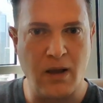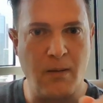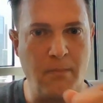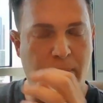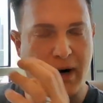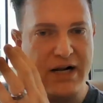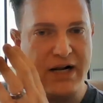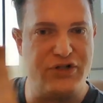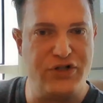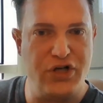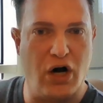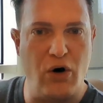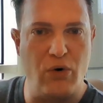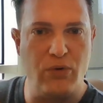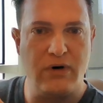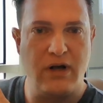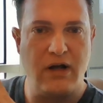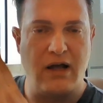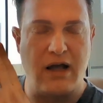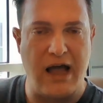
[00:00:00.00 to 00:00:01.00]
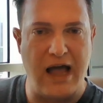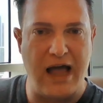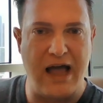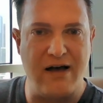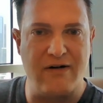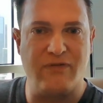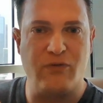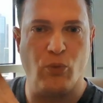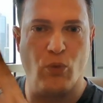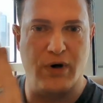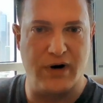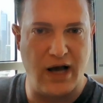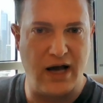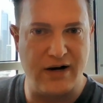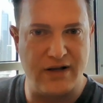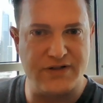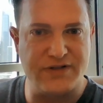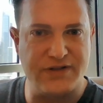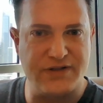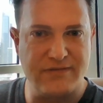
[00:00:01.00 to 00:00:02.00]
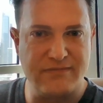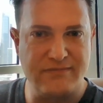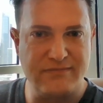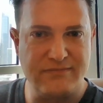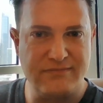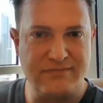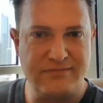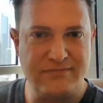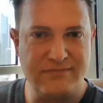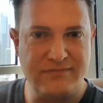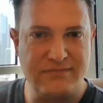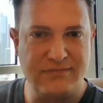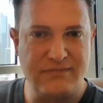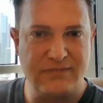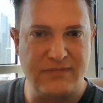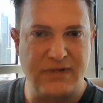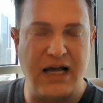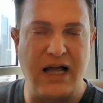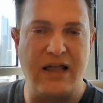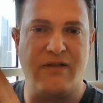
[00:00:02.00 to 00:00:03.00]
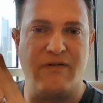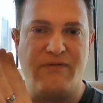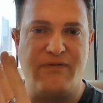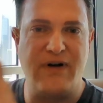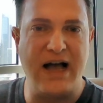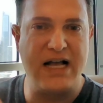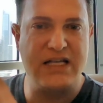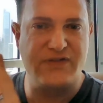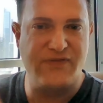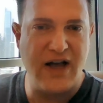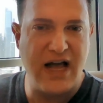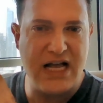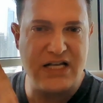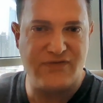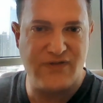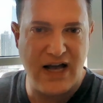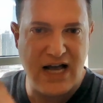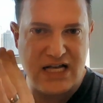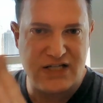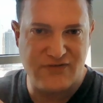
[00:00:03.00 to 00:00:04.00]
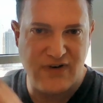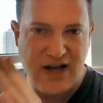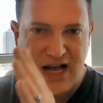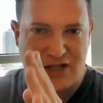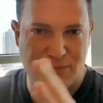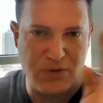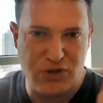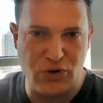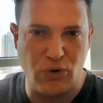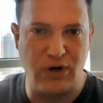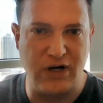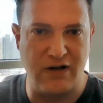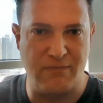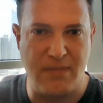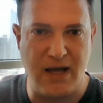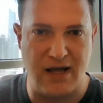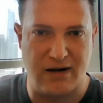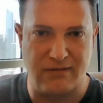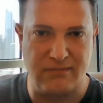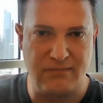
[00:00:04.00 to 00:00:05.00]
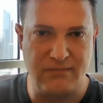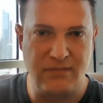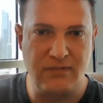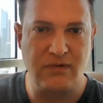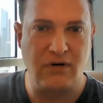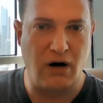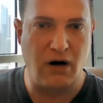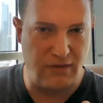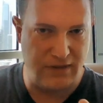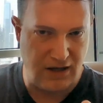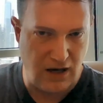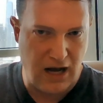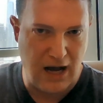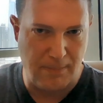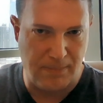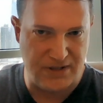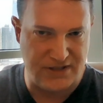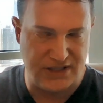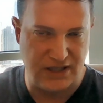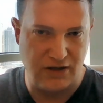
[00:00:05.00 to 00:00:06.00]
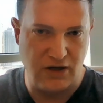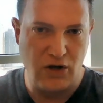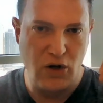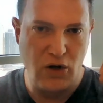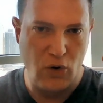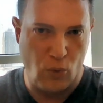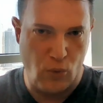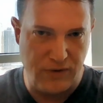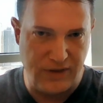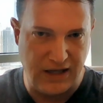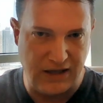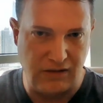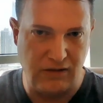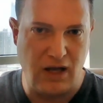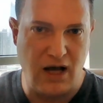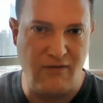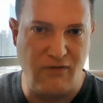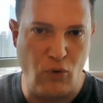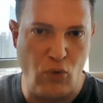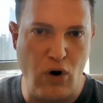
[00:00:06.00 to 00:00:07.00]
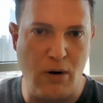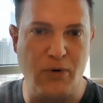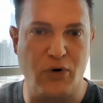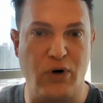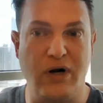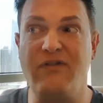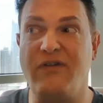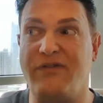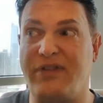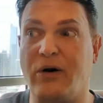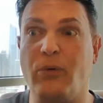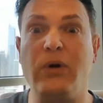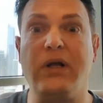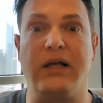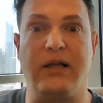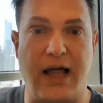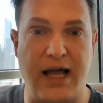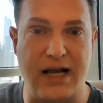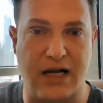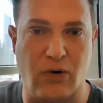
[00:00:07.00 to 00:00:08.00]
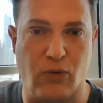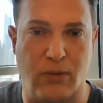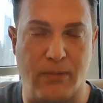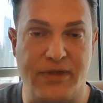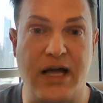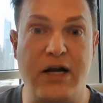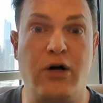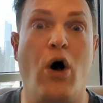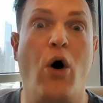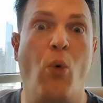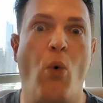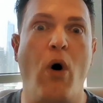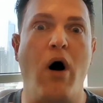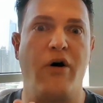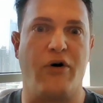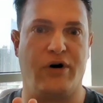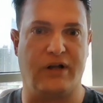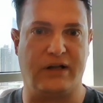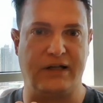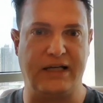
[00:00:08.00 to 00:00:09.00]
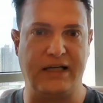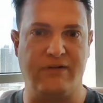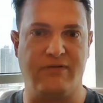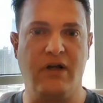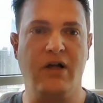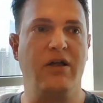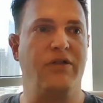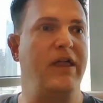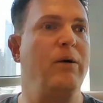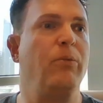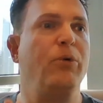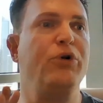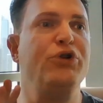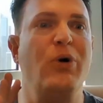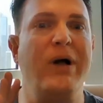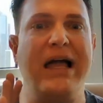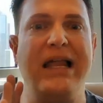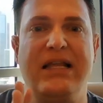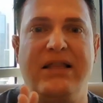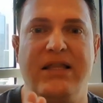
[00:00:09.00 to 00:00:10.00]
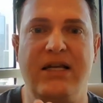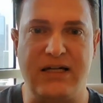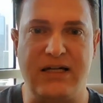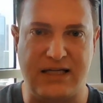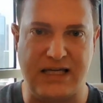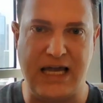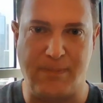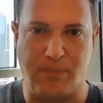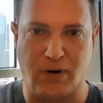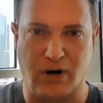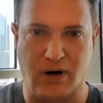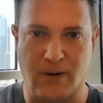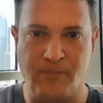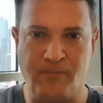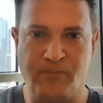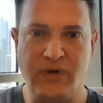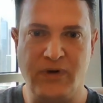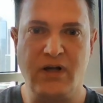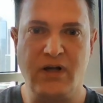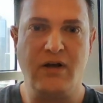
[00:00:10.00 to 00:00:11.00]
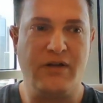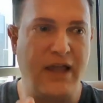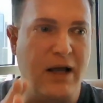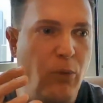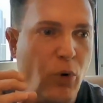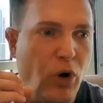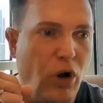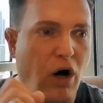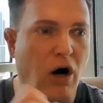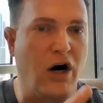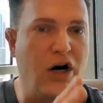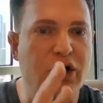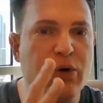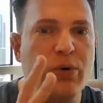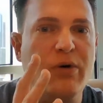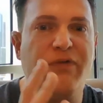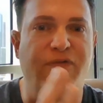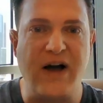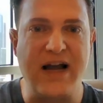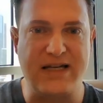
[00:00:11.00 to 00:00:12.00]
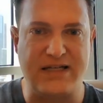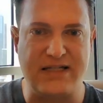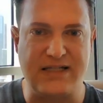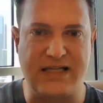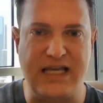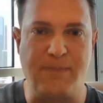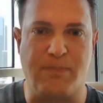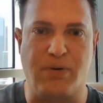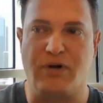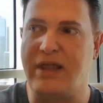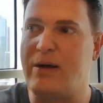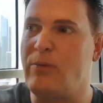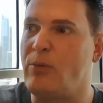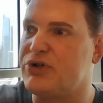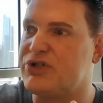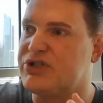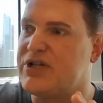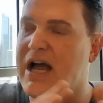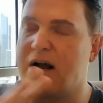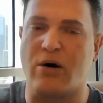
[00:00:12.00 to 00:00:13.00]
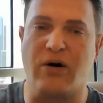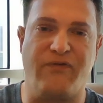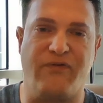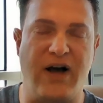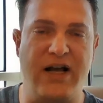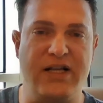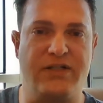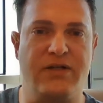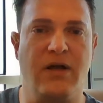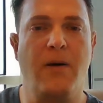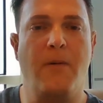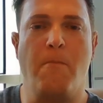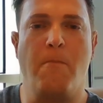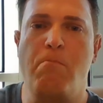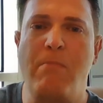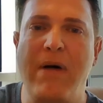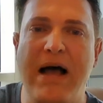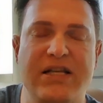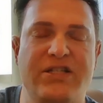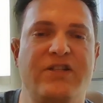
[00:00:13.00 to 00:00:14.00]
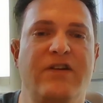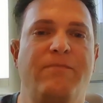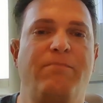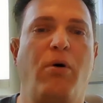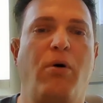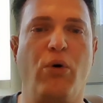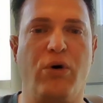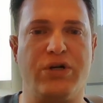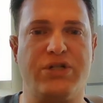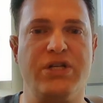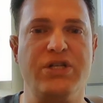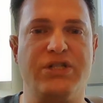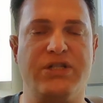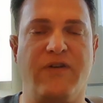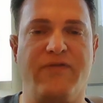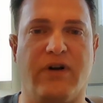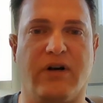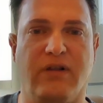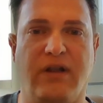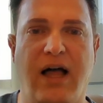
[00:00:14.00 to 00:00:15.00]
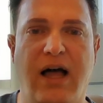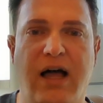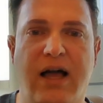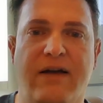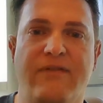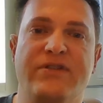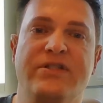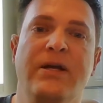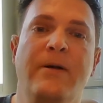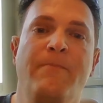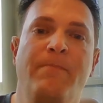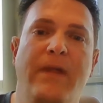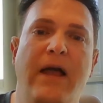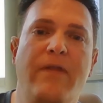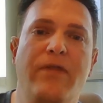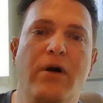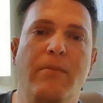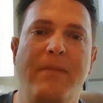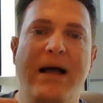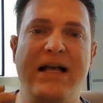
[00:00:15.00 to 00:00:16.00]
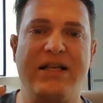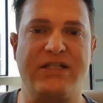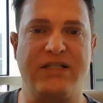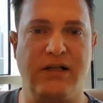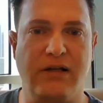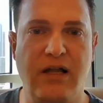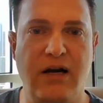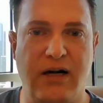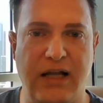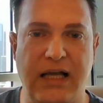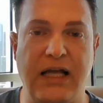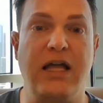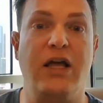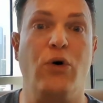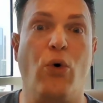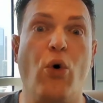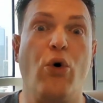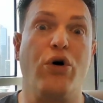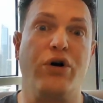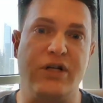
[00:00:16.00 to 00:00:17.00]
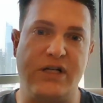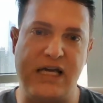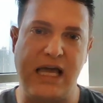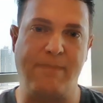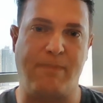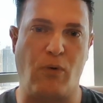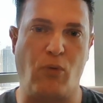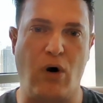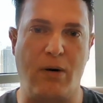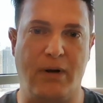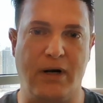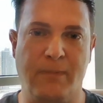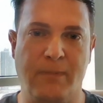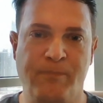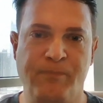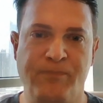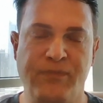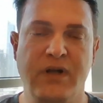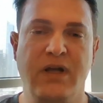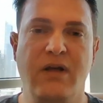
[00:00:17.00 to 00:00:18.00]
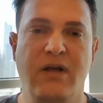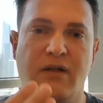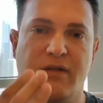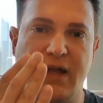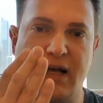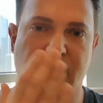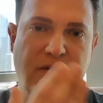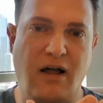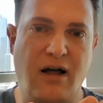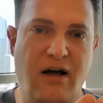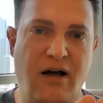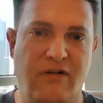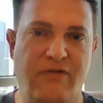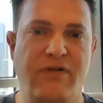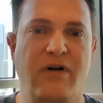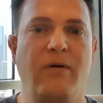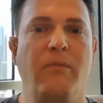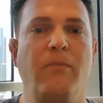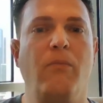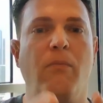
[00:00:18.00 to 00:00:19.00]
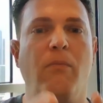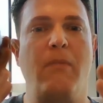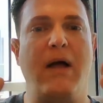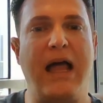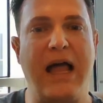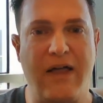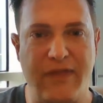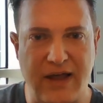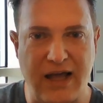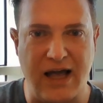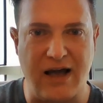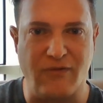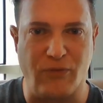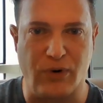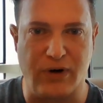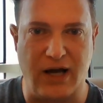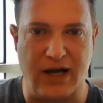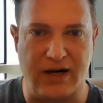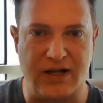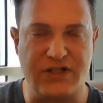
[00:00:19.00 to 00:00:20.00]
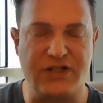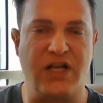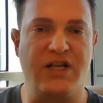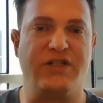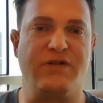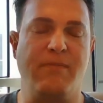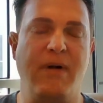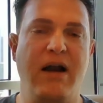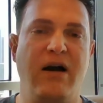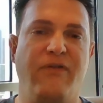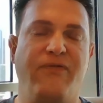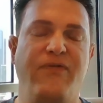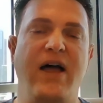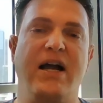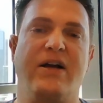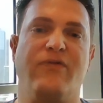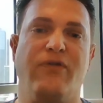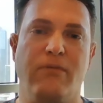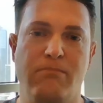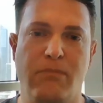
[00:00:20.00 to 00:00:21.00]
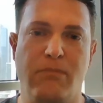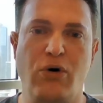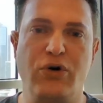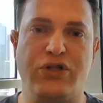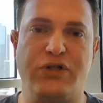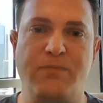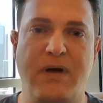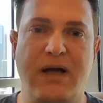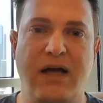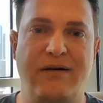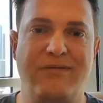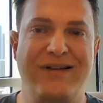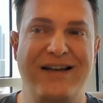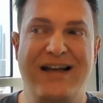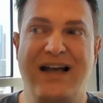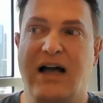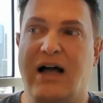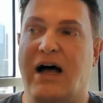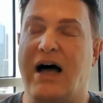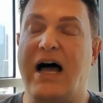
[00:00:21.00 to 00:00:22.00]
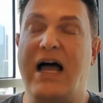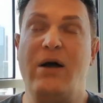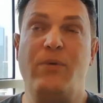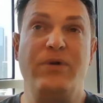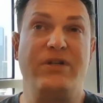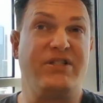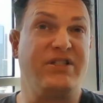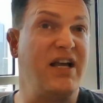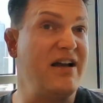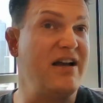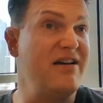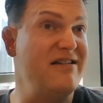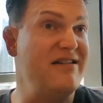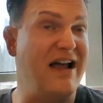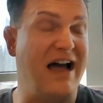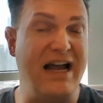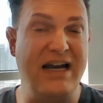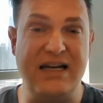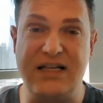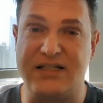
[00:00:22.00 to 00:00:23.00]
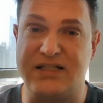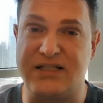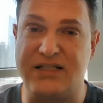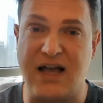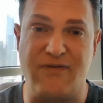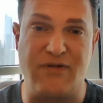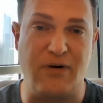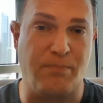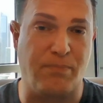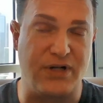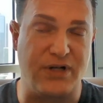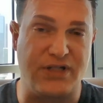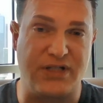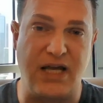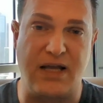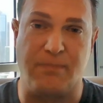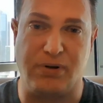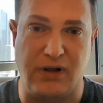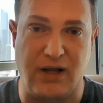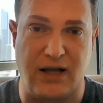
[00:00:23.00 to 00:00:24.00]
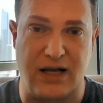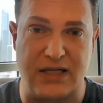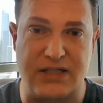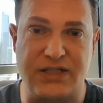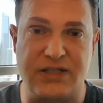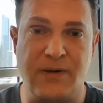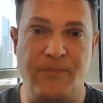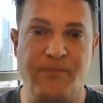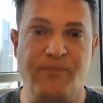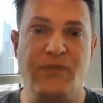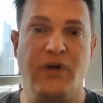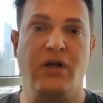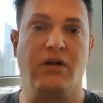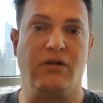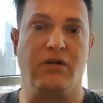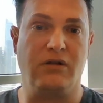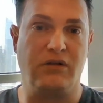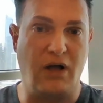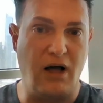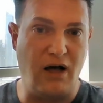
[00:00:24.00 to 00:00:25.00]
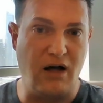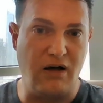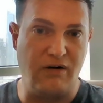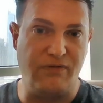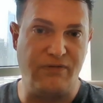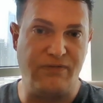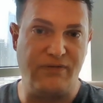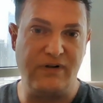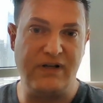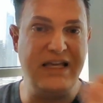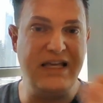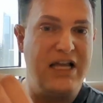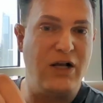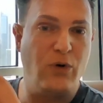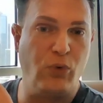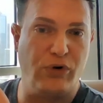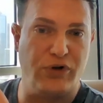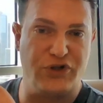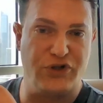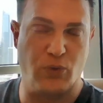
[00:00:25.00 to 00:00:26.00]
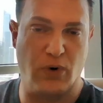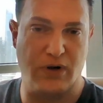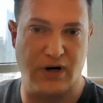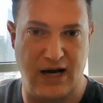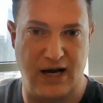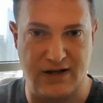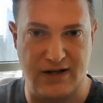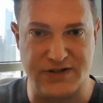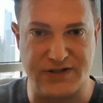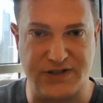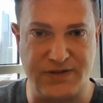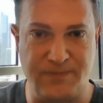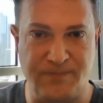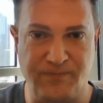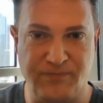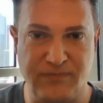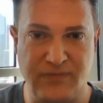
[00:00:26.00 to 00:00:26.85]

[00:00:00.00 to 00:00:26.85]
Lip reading: but I don't have oneitis. And the vast majority of men are the opposite. When they love a woman, or even if they really like a woman, they don't want her to leave. They will do anything to keep her. They will argue and fight to keep her. They will sacrifice massive portions of their lives and their masculinity in order to keep a woman. They love and they have oneitis. As a matter of fact, for most men, I would say 97% plus, love equals oneitis.